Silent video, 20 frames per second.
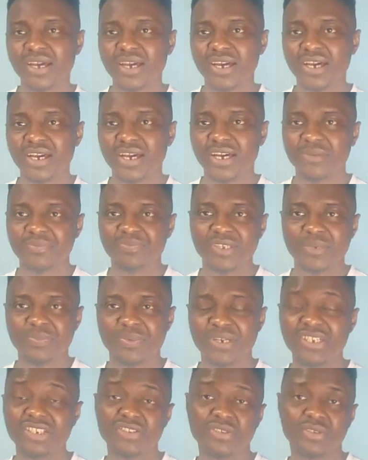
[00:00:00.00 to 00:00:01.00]
a
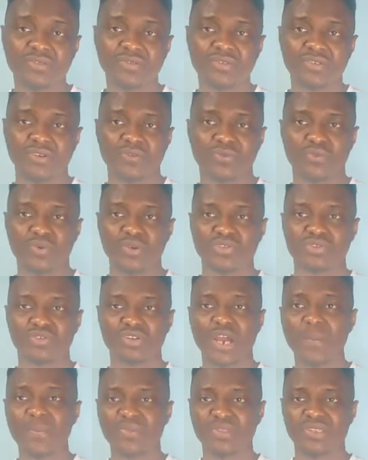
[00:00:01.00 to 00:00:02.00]
prediction of what's
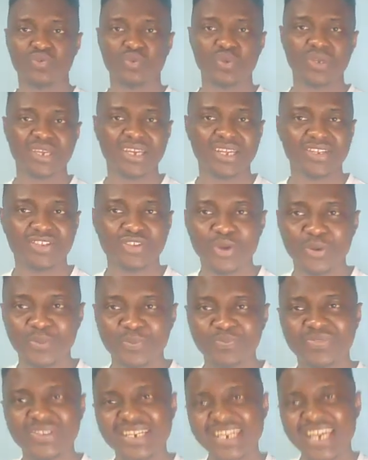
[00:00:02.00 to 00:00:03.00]
going to happen this weekend.
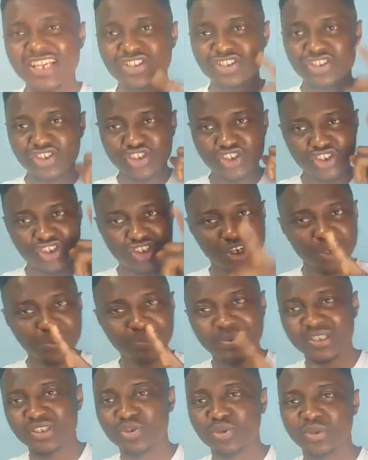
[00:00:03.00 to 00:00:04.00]
So let's
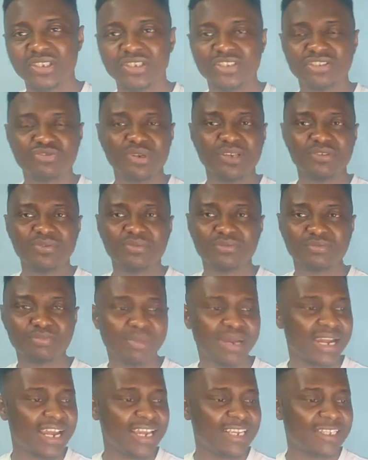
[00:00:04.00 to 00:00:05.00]
jump into it straight,
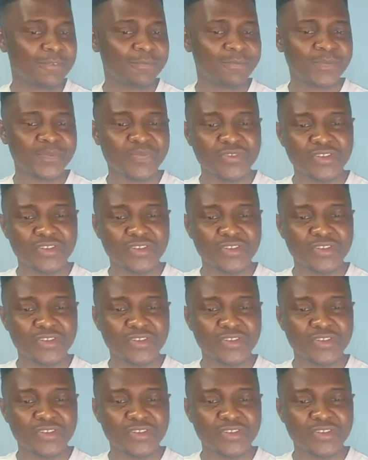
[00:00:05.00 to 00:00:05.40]
my guys.